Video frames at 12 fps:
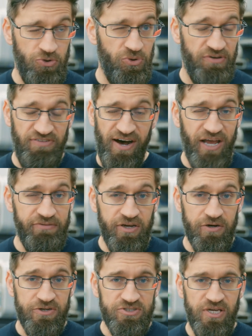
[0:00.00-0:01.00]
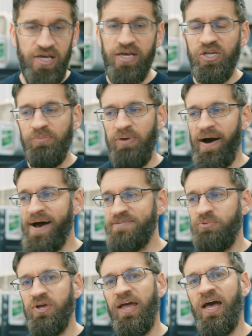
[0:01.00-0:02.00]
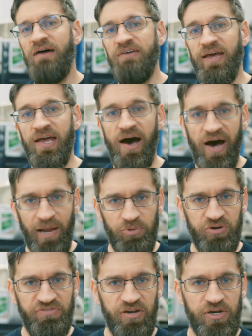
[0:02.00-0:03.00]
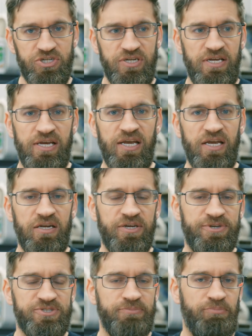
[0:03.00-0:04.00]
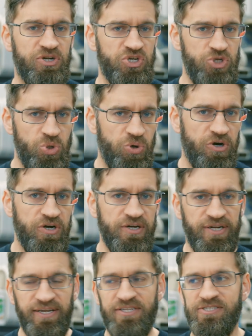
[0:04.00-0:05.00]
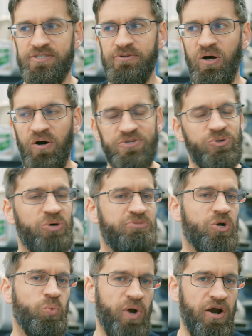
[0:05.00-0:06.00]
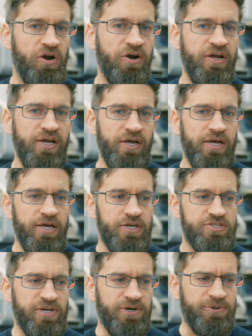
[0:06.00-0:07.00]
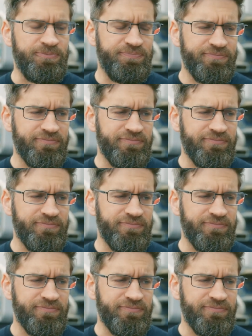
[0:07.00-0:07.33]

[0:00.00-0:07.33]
to 5 years, you possibly have a hybrid finish. It is much newer, it's also a bit rare. So